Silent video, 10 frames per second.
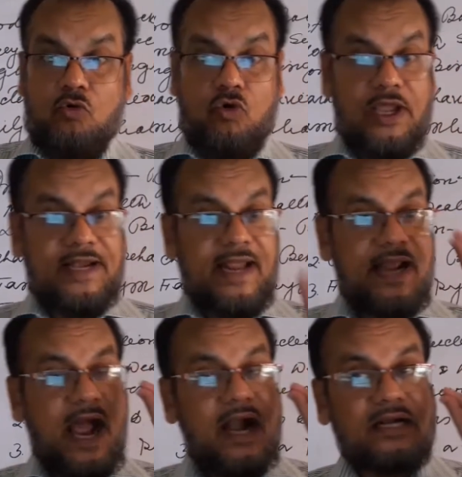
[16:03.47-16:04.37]
where
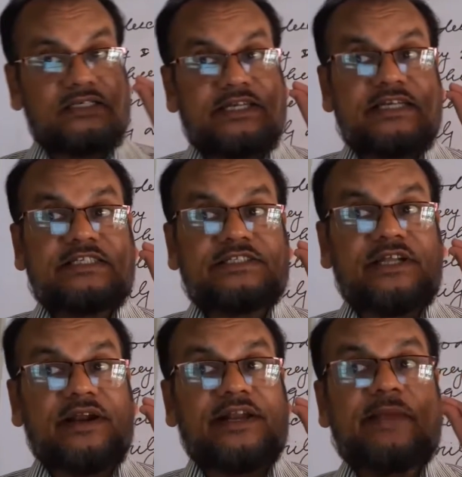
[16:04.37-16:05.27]
an artist
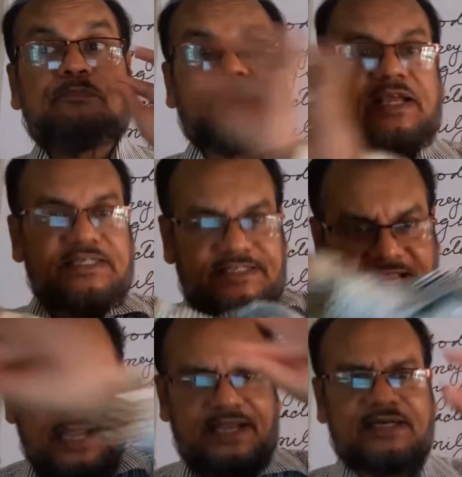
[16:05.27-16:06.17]

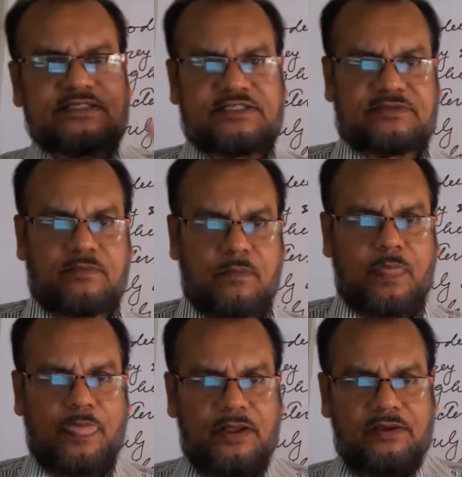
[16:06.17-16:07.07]
represents
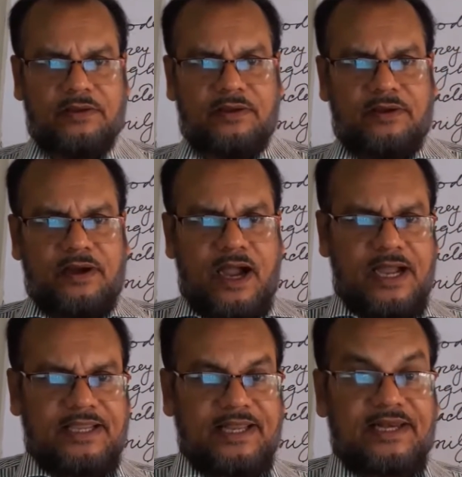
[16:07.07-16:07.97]

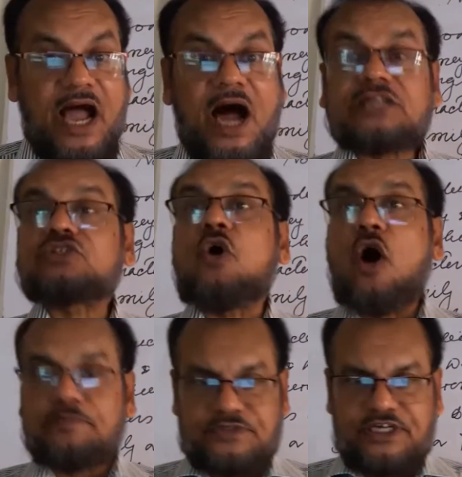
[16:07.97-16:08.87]
a large
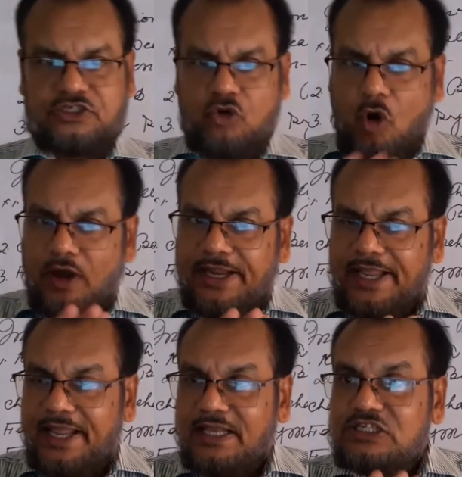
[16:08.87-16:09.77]
object on
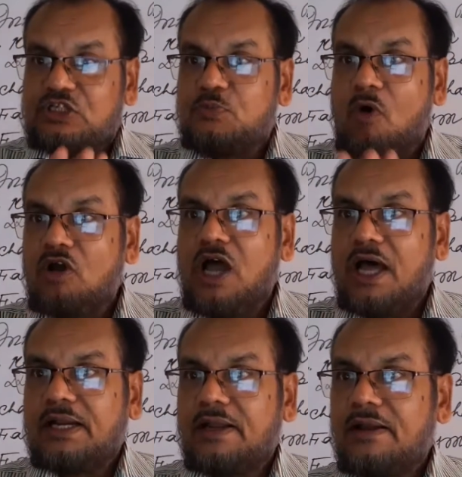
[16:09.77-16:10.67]
a
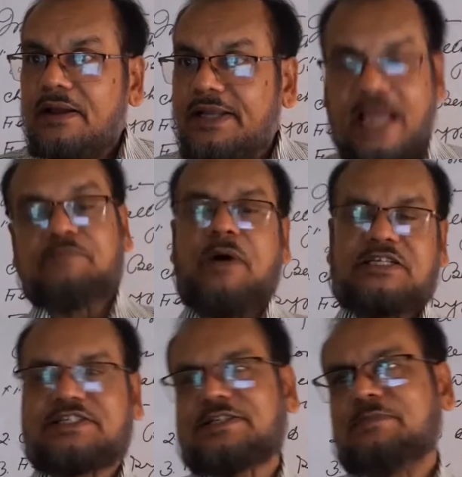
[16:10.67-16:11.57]
smaller
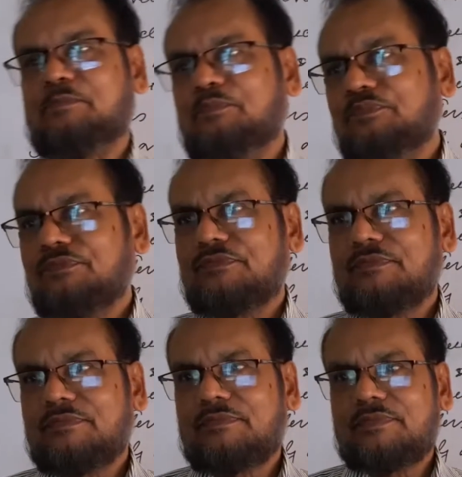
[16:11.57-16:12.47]
canvas.
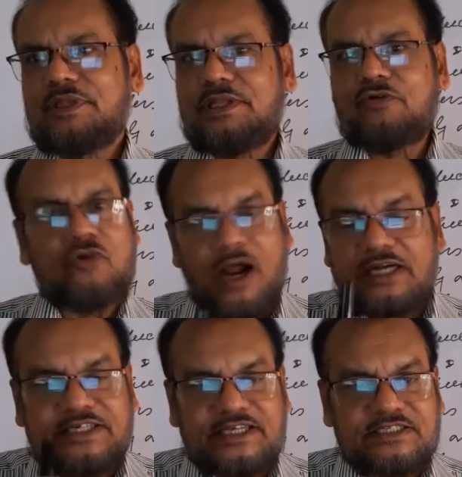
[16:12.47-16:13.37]
You know
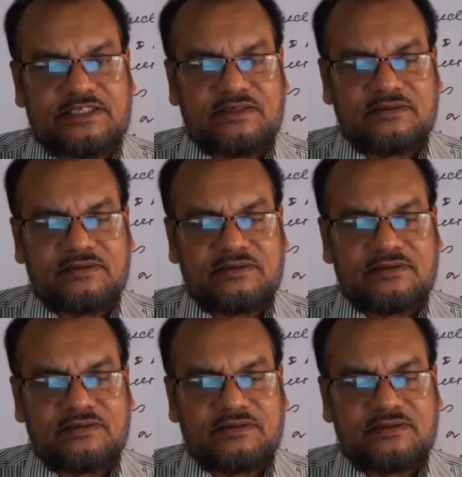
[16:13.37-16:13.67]
artist?